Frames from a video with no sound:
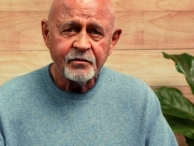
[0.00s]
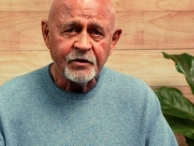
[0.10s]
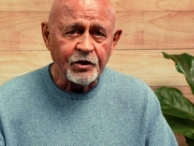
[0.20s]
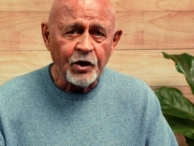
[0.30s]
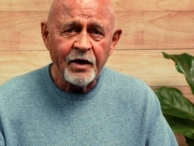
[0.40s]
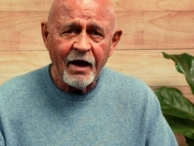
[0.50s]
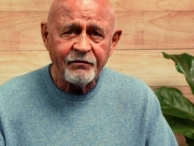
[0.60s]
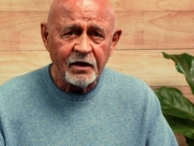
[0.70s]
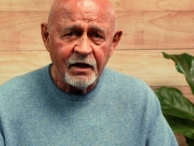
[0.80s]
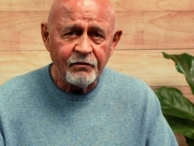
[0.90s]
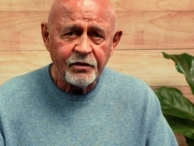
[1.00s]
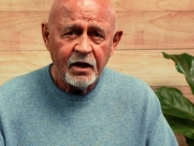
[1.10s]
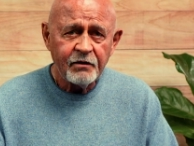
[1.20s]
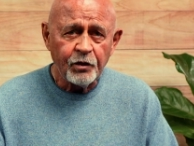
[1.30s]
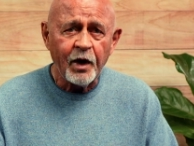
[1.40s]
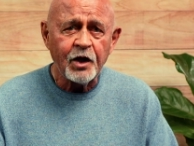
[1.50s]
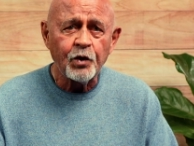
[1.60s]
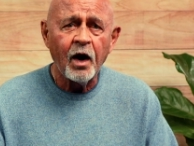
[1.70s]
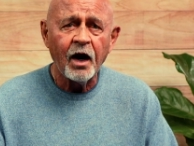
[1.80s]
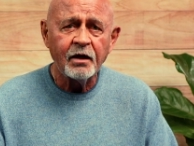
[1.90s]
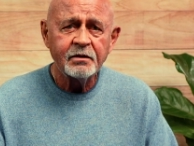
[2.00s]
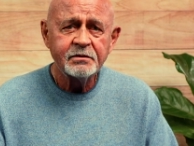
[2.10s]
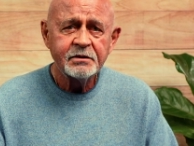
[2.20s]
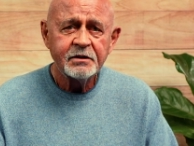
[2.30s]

You don't have to live the way you are.